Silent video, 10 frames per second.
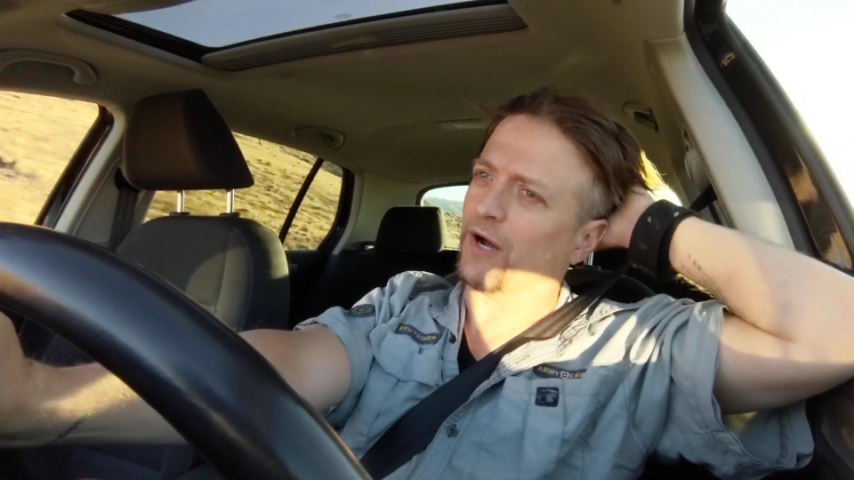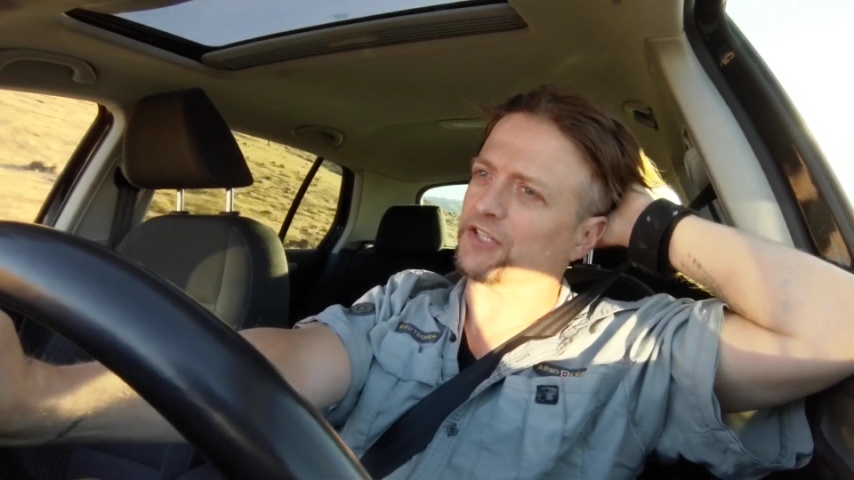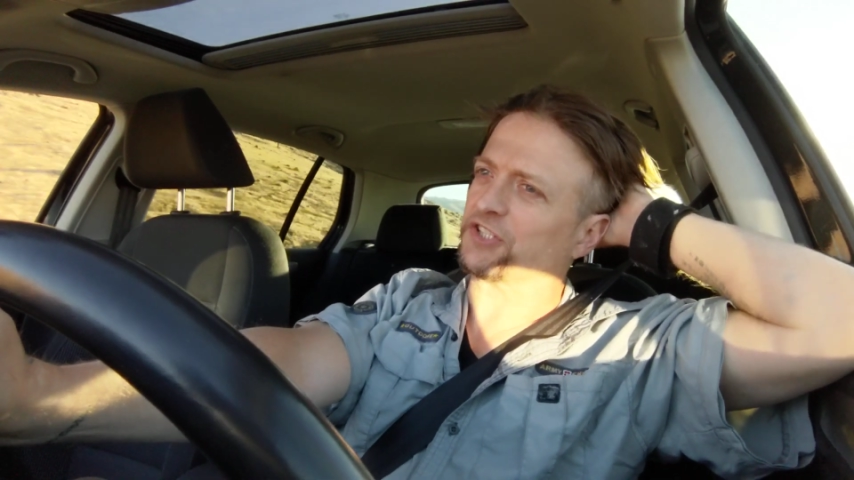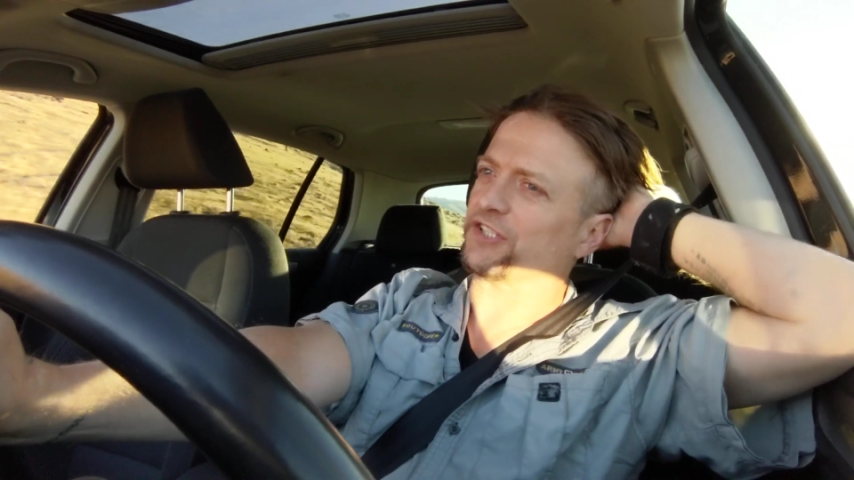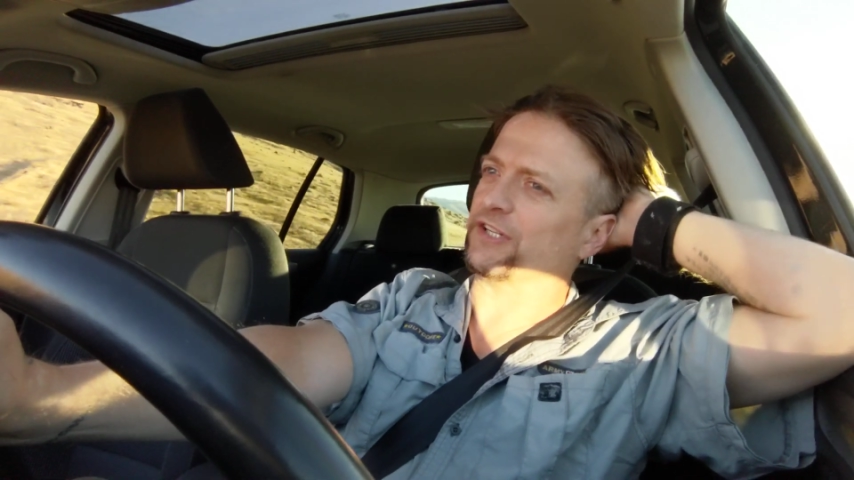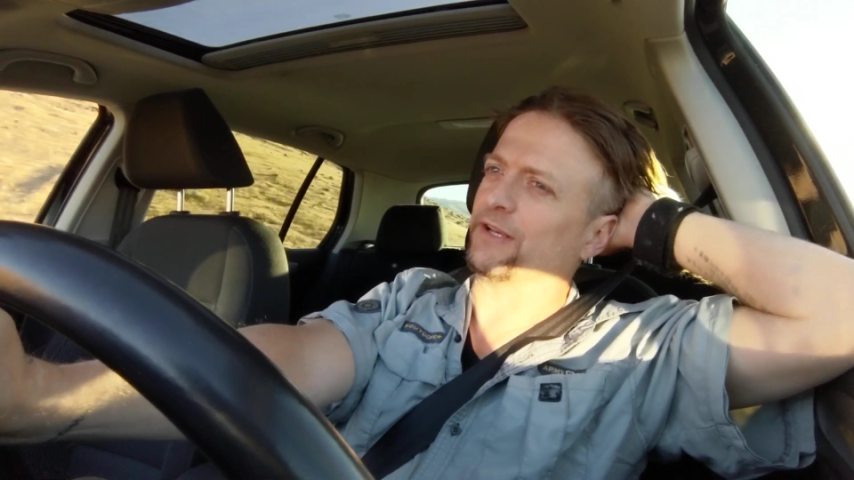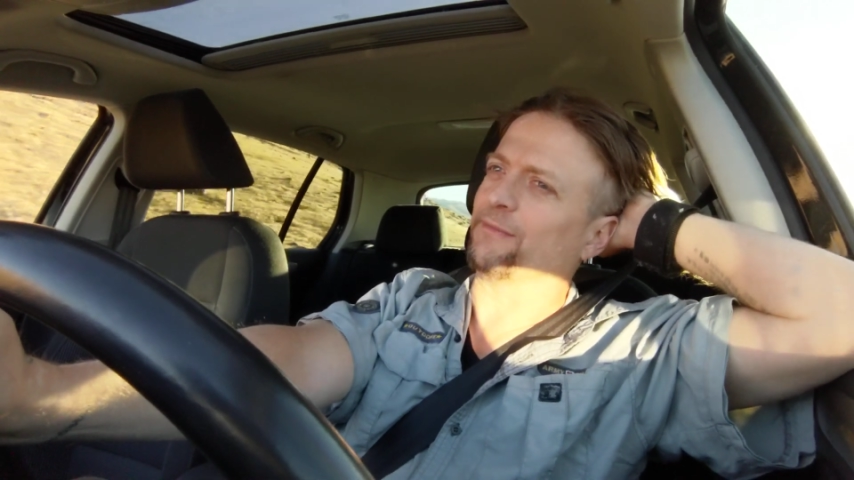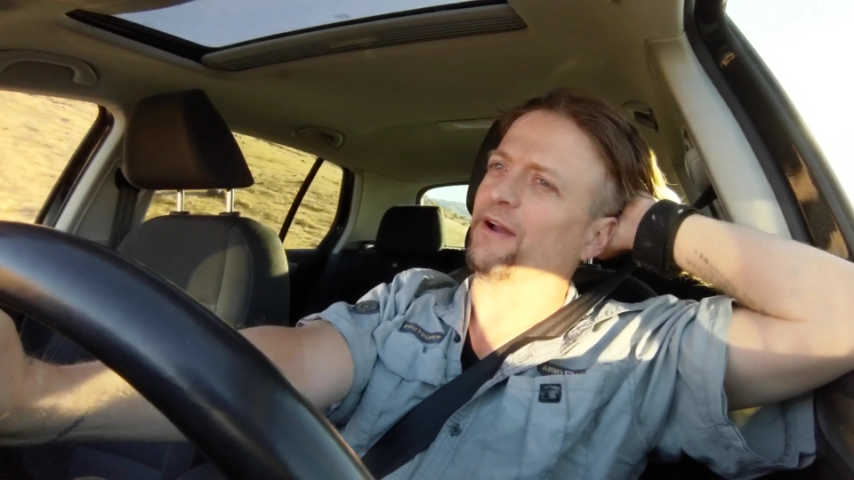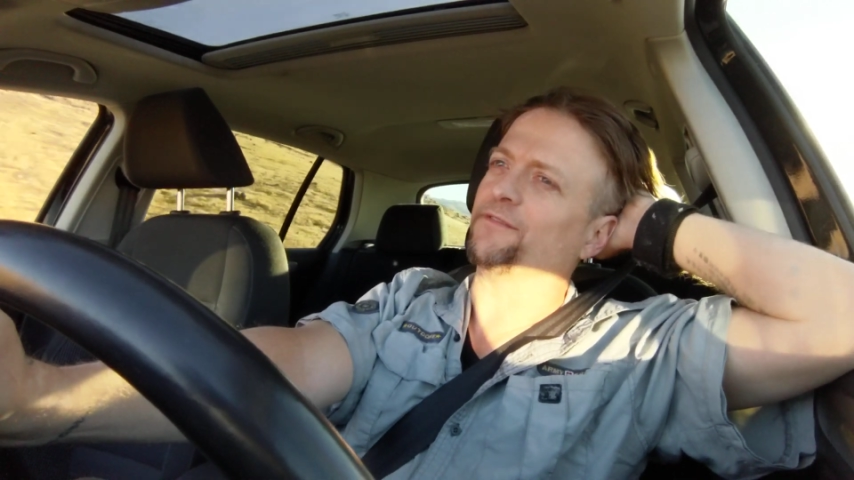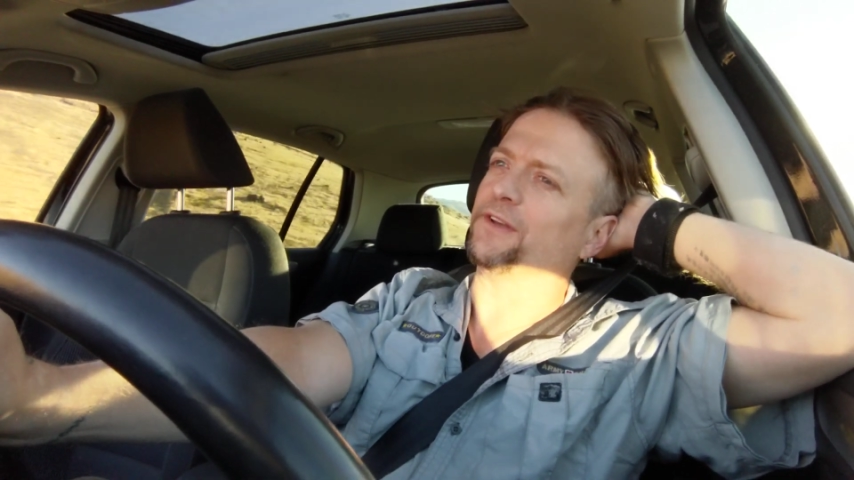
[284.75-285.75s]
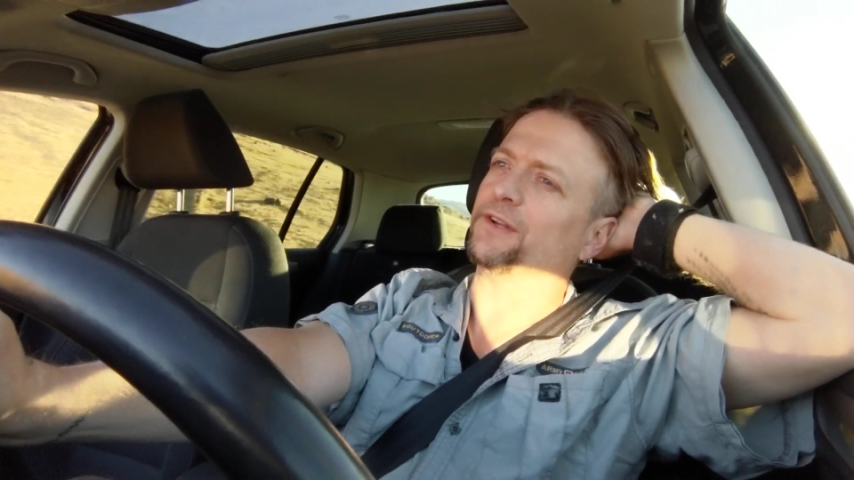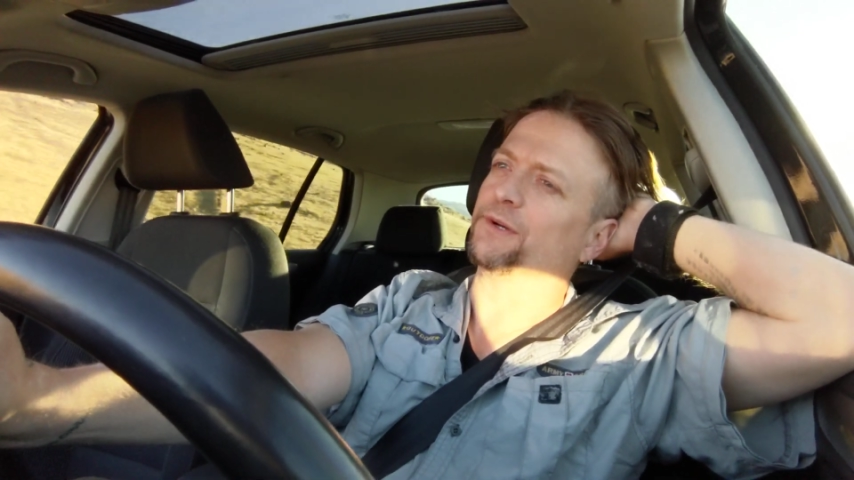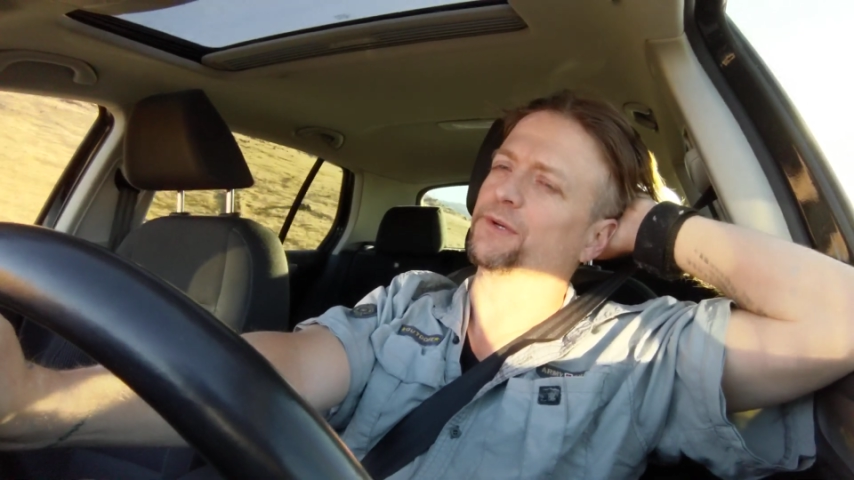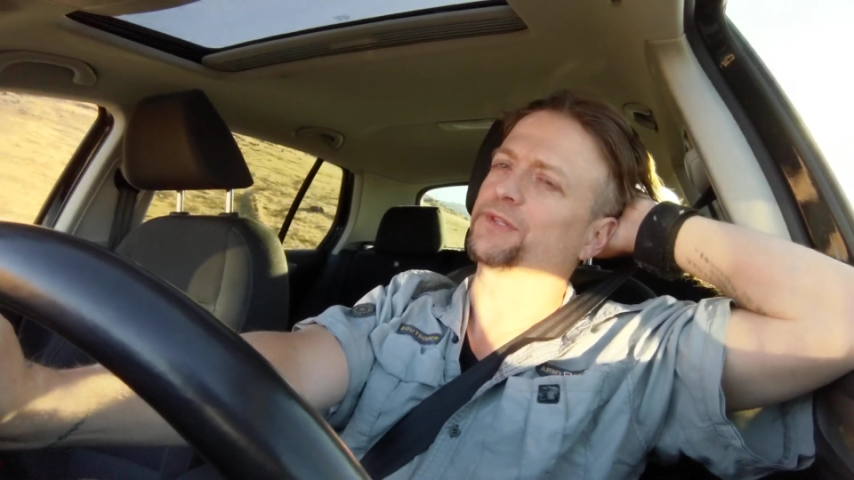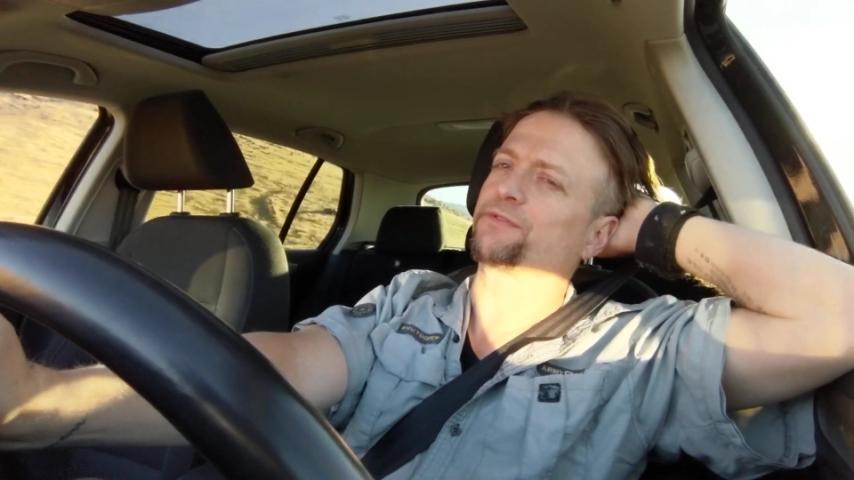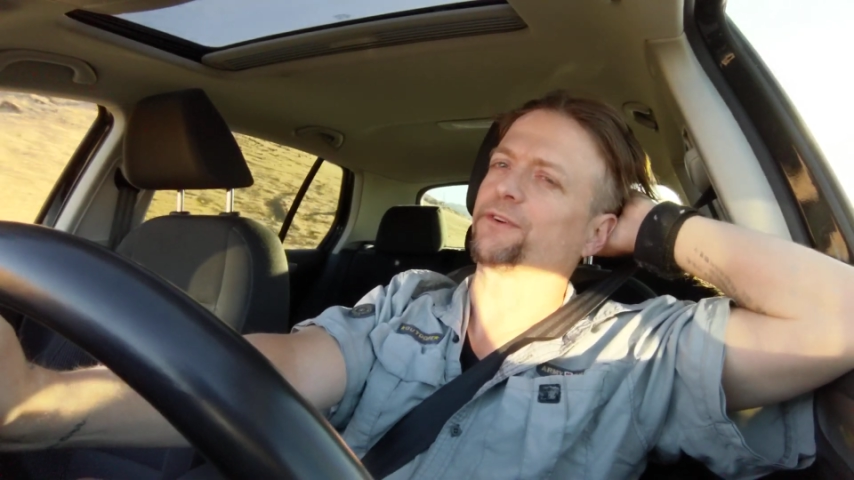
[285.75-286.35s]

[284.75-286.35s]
watched any of my videos